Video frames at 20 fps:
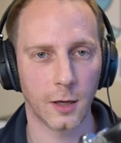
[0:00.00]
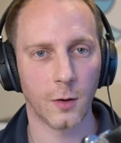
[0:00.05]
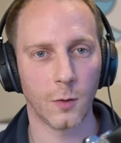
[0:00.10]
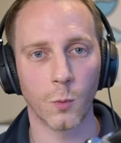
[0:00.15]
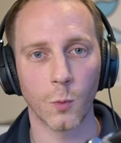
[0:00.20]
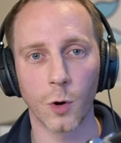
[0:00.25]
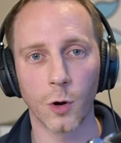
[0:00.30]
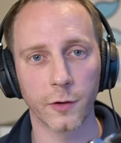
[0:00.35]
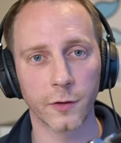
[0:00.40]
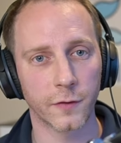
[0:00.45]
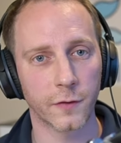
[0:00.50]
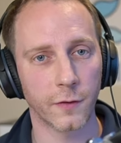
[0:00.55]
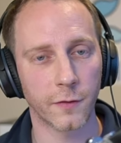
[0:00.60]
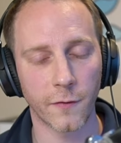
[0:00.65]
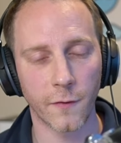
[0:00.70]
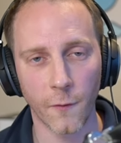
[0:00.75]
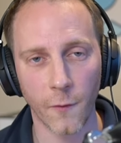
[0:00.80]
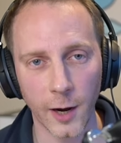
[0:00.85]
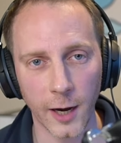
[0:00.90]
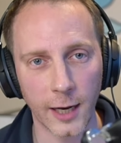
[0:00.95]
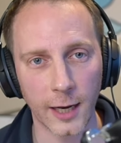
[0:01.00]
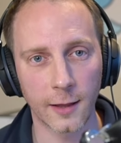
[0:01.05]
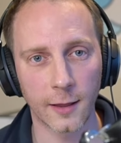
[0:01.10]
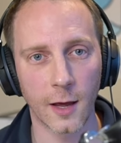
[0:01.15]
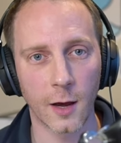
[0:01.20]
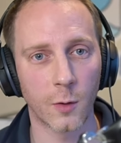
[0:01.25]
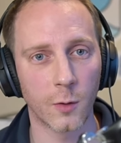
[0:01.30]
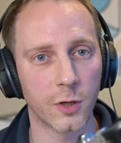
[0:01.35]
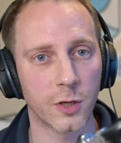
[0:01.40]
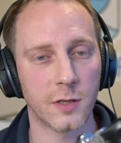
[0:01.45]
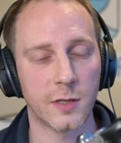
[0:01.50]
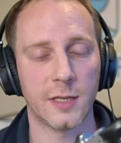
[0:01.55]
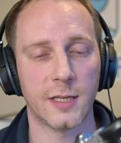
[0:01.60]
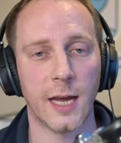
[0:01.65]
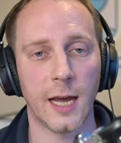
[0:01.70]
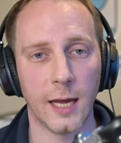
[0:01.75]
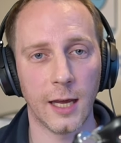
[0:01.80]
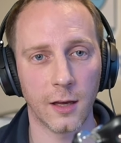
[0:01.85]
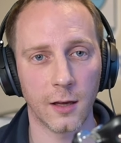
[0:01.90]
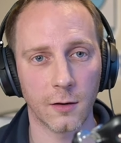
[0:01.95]
what's for free they'll just
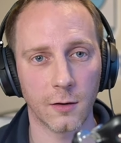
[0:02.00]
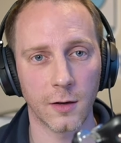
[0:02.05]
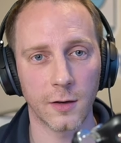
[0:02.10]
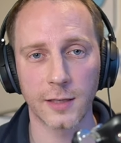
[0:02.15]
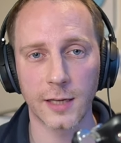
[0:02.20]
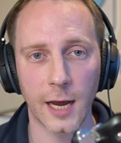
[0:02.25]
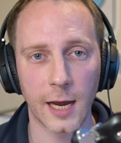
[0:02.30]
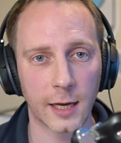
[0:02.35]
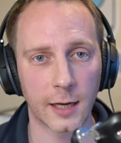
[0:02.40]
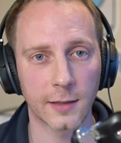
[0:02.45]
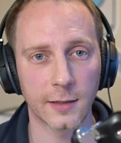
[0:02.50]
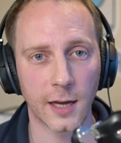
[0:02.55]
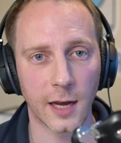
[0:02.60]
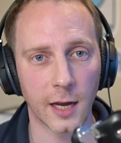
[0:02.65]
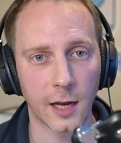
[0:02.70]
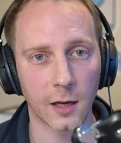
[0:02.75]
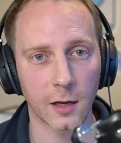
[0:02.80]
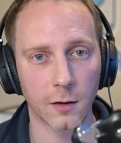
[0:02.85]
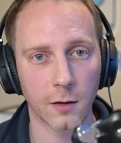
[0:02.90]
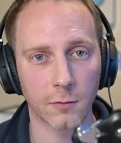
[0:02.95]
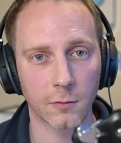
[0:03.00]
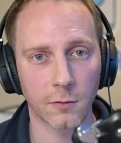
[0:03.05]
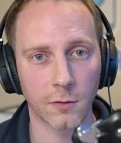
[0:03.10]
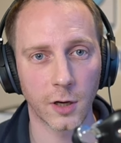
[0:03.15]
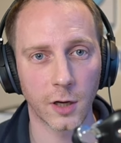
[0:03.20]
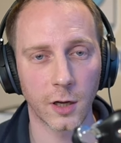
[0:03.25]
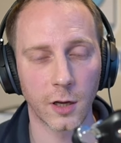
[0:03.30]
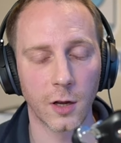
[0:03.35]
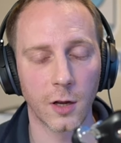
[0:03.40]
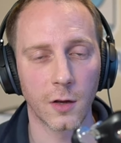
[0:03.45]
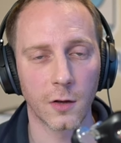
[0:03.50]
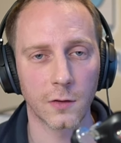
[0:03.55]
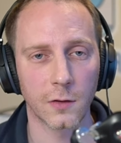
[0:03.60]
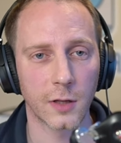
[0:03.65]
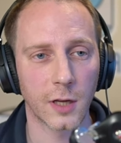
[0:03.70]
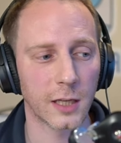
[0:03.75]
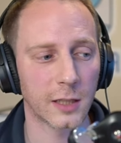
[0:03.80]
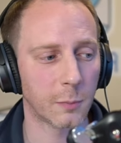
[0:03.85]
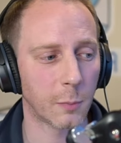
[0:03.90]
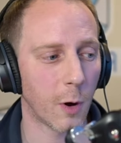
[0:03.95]
take and take and take right so
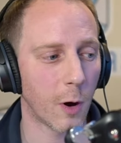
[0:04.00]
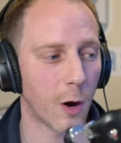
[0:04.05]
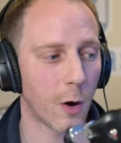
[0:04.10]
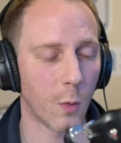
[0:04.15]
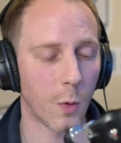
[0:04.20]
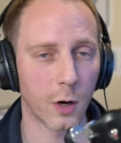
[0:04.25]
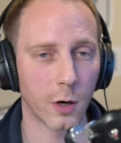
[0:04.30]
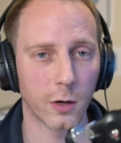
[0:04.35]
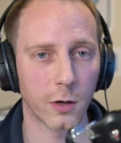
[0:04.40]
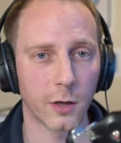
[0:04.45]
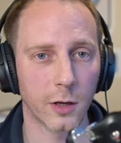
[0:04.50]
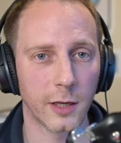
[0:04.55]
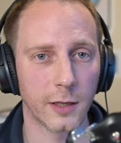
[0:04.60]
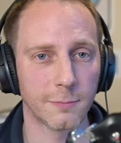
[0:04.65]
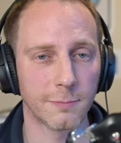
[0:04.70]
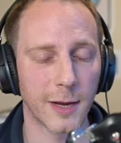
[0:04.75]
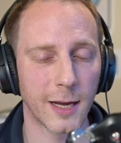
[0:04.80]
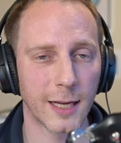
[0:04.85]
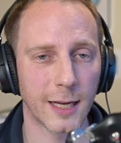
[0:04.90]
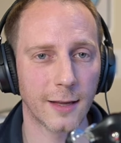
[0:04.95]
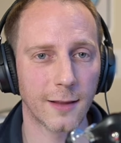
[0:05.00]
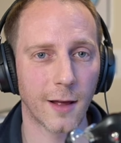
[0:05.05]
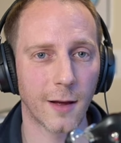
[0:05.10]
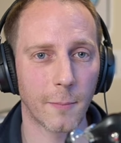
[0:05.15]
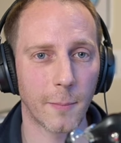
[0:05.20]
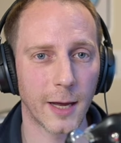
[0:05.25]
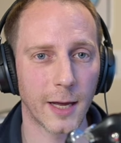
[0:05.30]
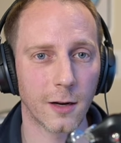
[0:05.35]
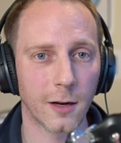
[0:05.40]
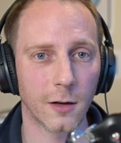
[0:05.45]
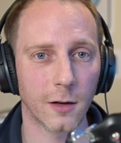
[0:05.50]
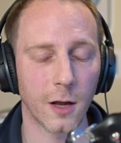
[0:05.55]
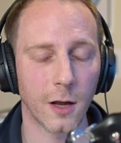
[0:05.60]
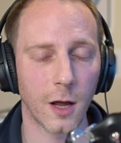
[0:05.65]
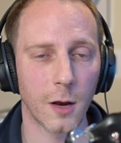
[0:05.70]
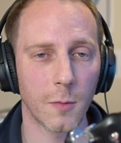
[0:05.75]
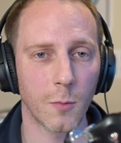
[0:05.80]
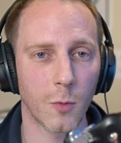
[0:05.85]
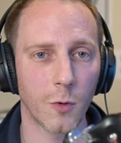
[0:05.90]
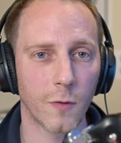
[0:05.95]
that's part one is making that better
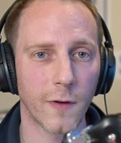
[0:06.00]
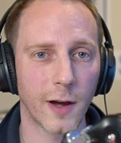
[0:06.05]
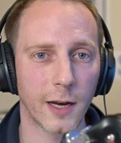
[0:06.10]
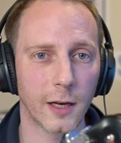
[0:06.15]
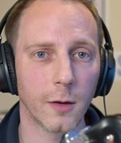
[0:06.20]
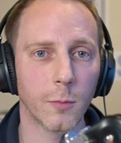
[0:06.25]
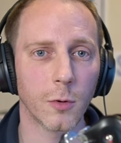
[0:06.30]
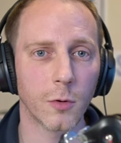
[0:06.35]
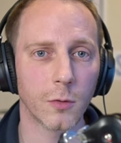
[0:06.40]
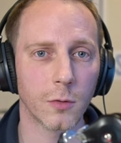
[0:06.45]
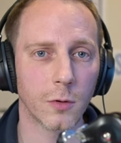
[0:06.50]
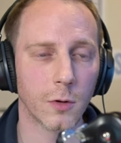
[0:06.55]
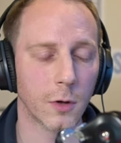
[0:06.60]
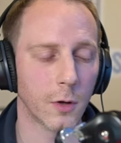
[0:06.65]
and more valuable